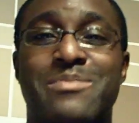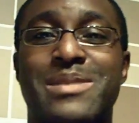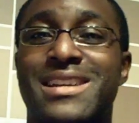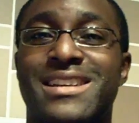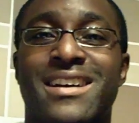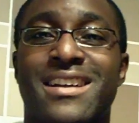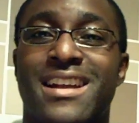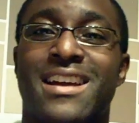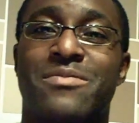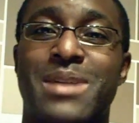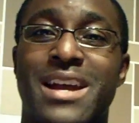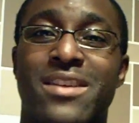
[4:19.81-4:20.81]
beatdown. I
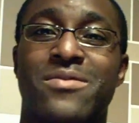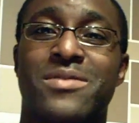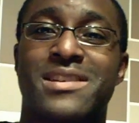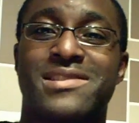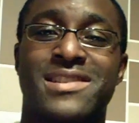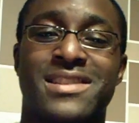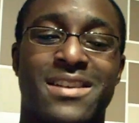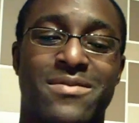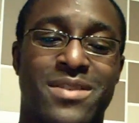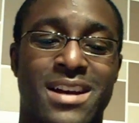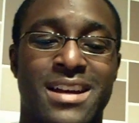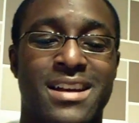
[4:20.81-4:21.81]
laughed my head off when I seen that
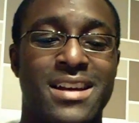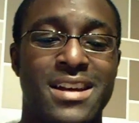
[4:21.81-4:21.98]
fight.